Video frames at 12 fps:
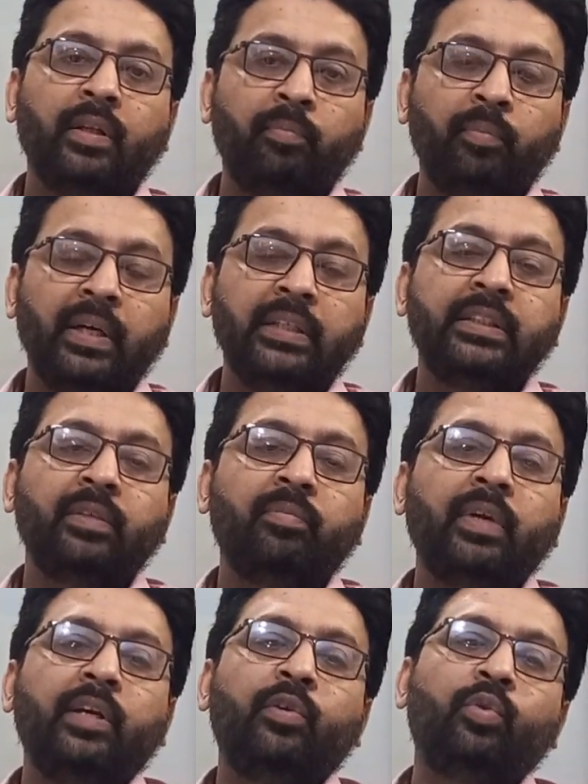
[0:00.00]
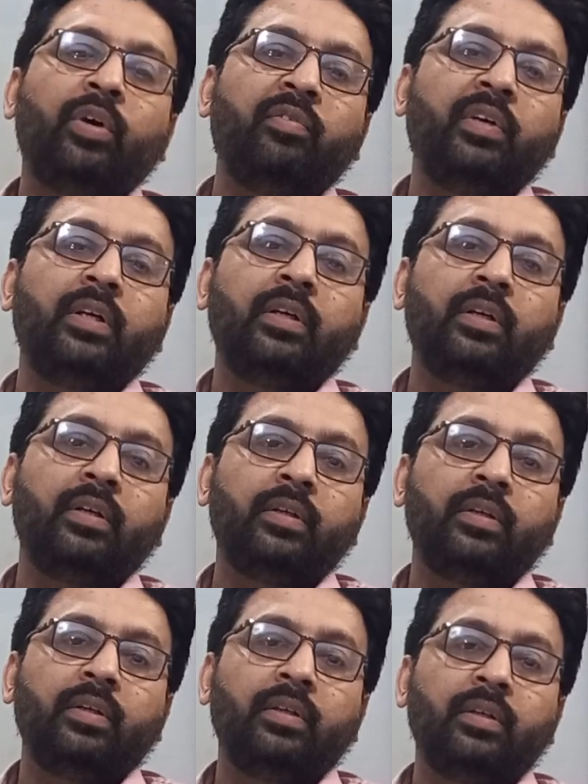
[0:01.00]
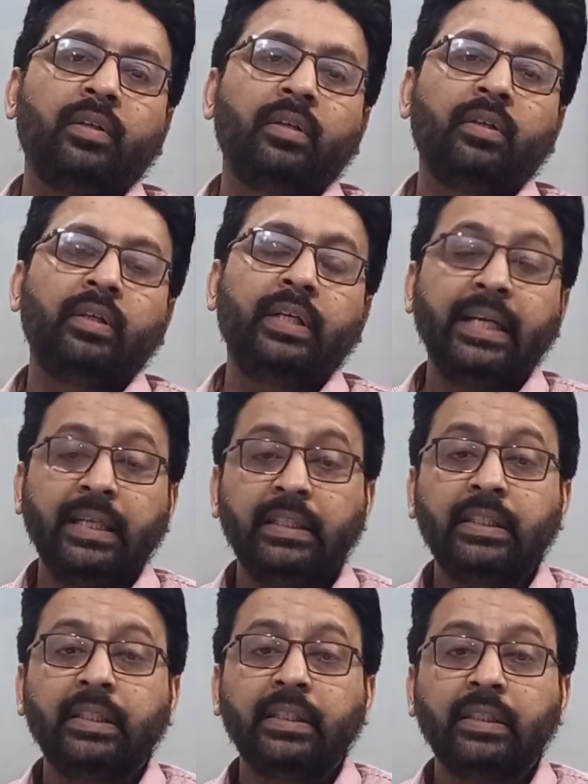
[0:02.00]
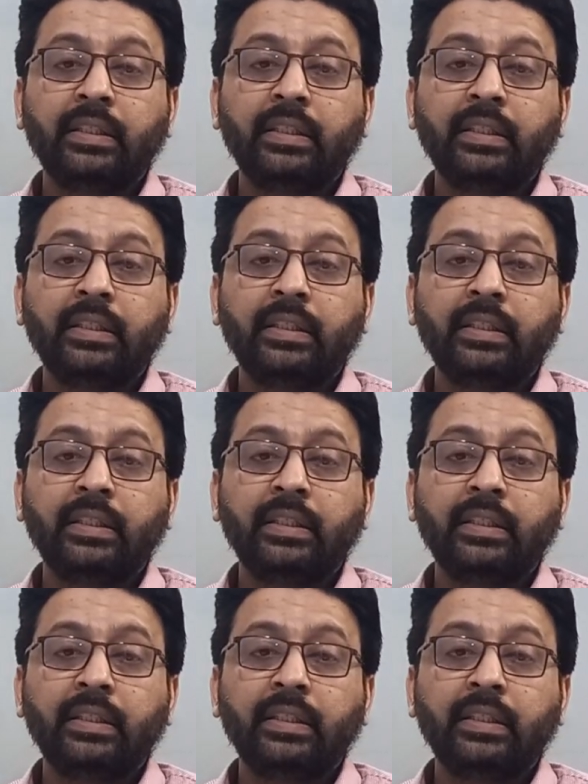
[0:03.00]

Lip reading: the blood supply to our teeth